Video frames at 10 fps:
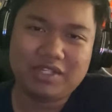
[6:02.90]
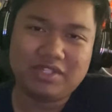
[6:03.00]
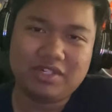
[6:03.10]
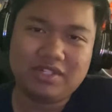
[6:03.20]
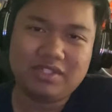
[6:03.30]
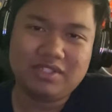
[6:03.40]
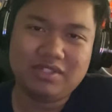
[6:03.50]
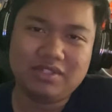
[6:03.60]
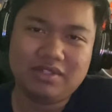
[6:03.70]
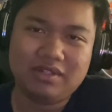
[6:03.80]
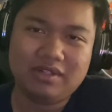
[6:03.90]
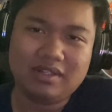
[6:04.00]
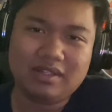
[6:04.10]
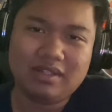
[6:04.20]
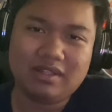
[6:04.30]
sure to
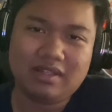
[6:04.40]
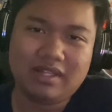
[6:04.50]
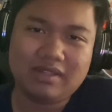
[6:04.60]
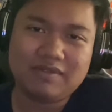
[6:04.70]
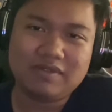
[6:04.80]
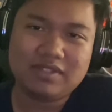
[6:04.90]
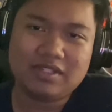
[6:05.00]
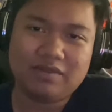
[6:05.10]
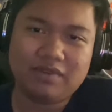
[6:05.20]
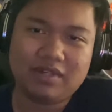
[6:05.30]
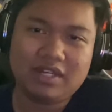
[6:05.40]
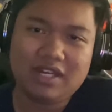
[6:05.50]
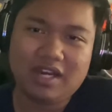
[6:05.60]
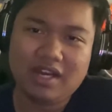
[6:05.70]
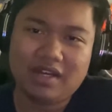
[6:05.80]
like this over
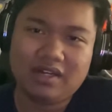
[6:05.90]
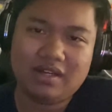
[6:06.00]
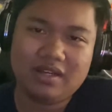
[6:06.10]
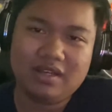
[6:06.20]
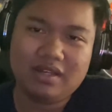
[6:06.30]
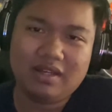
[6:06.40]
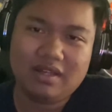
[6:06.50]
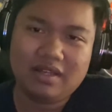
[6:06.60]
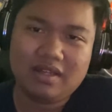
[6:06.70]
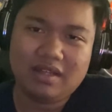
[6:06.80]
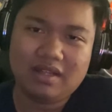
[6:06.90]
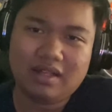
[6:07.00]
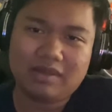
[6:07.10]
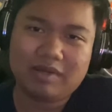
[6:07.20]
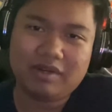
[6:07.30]
here.
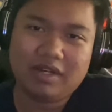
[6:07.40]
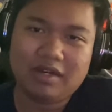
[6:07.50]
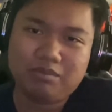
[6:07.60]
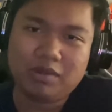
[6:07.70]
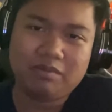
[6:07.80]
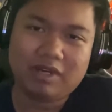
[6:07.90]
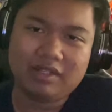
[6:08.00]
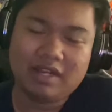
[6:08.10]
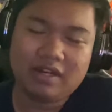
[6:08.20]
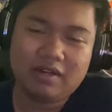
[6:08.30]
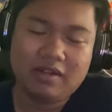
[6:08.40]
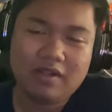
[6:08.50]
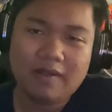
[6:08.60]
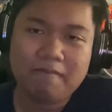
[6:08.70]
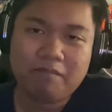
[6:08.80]
Like right here, pop right there.
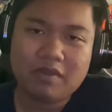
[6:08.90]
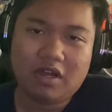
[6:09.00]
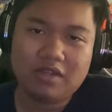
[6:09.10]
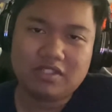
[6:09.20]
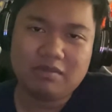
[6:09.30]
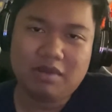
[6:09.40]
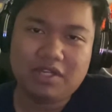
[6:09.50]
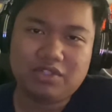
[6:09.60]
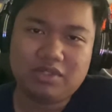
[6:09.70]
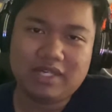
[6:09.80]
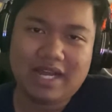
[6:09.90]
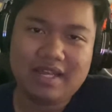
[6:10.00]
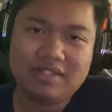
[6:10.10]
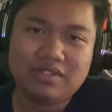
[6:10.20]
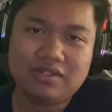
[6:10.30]
Also make sure
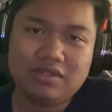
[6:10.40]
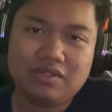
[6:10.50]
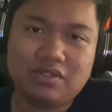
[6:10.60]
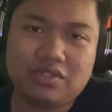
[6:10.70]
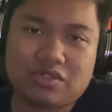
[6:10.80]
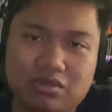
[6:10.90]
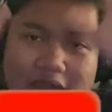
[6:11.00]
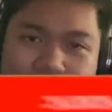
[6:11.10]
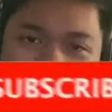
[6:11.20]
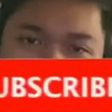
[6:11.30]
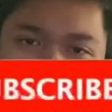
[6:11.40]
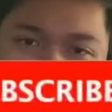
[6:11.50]
guys subscribe to my